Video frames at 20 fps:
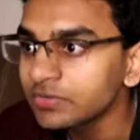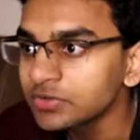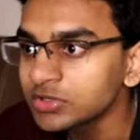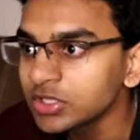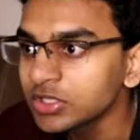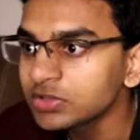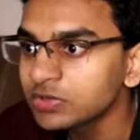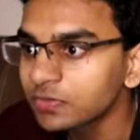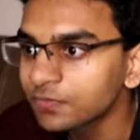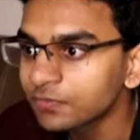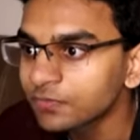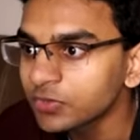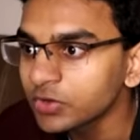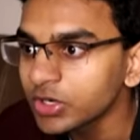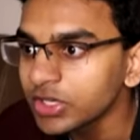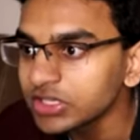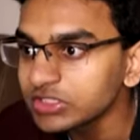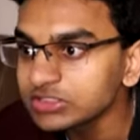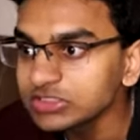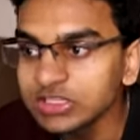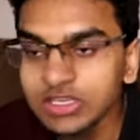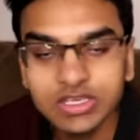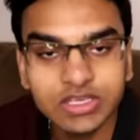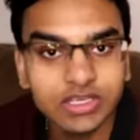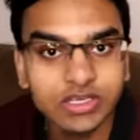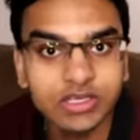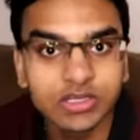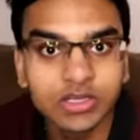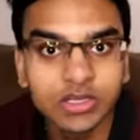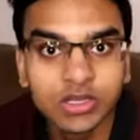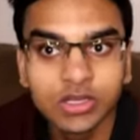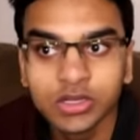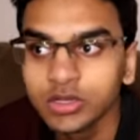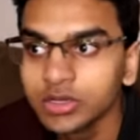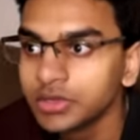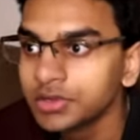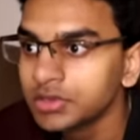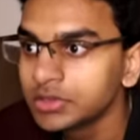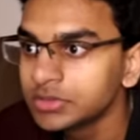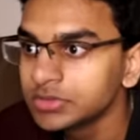Everything's freezing.
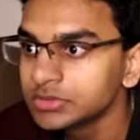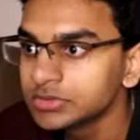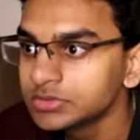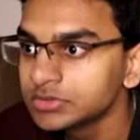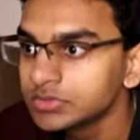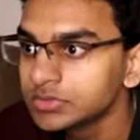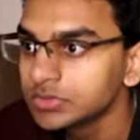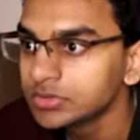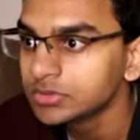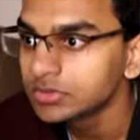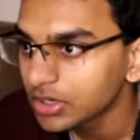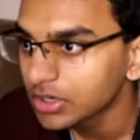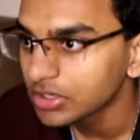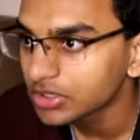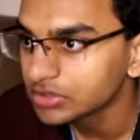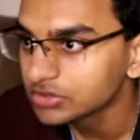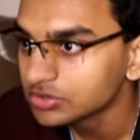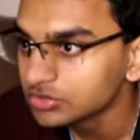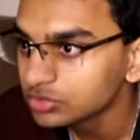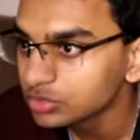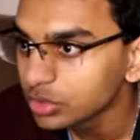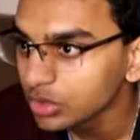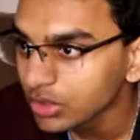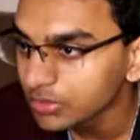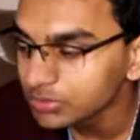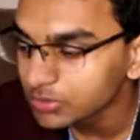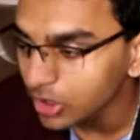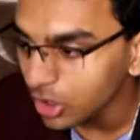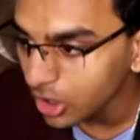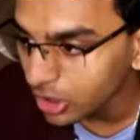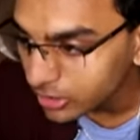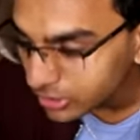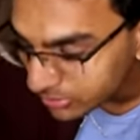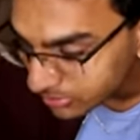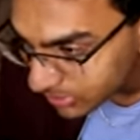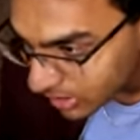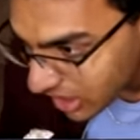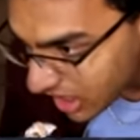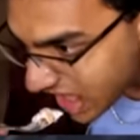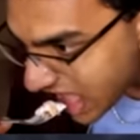Guys, this is what I'm talking
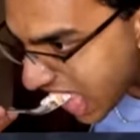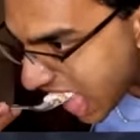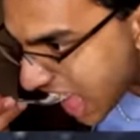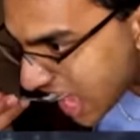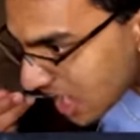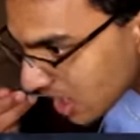about.